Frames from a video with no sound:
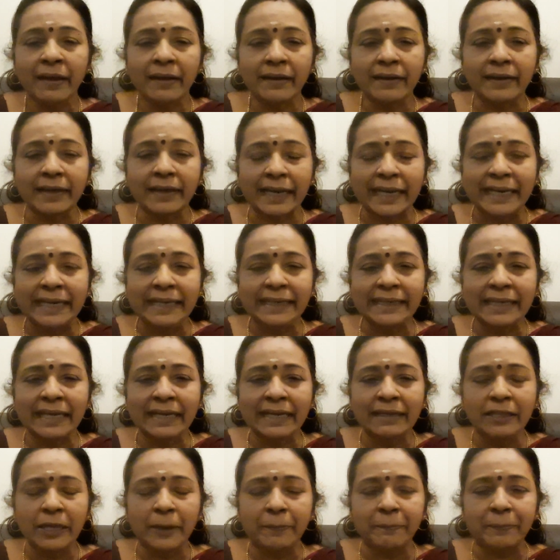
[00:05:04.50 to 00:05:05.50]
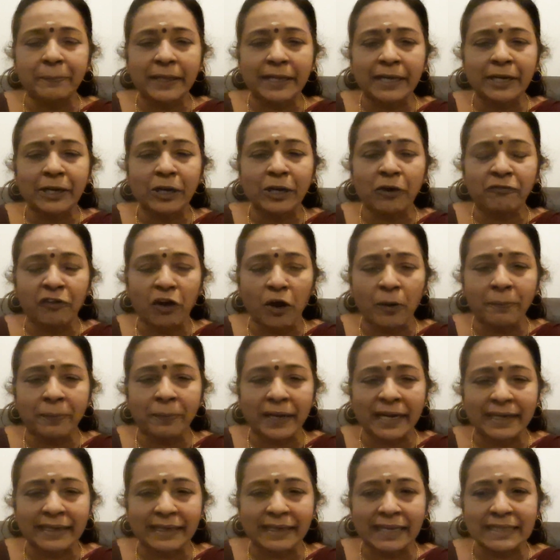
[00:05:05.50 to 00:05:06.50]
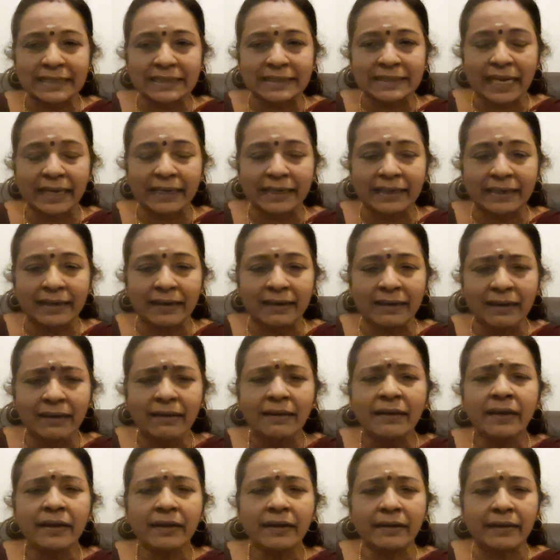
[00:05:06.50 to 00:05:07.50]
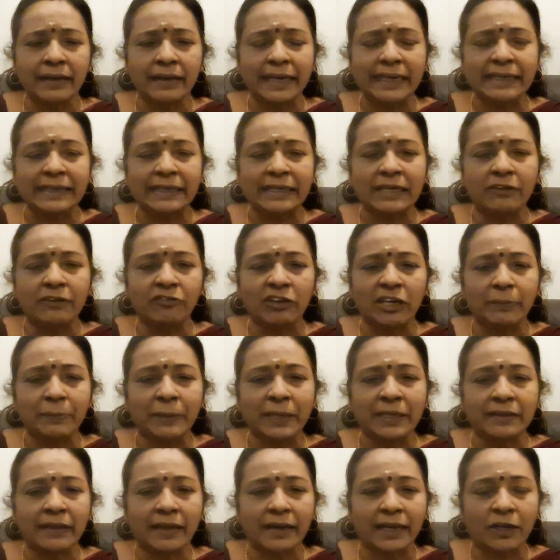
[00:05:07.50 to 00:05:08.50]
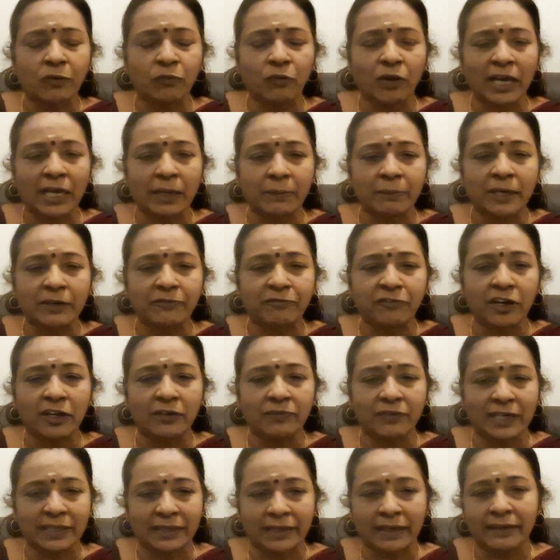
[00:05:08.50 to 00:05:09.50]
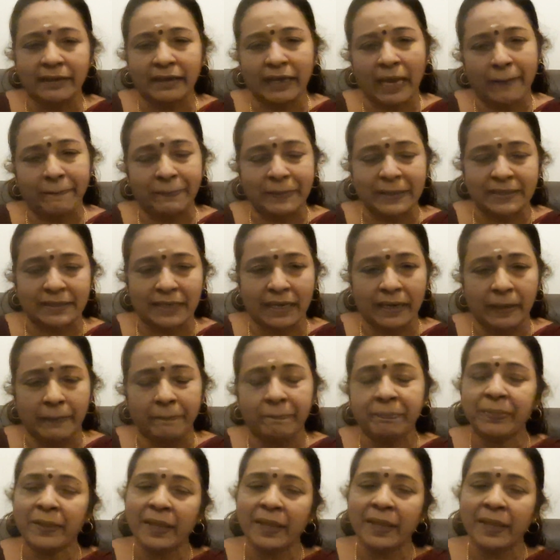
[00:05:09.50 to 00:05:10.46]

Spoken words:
Greater the period of operating cycle, greater will be the requirement for working capital.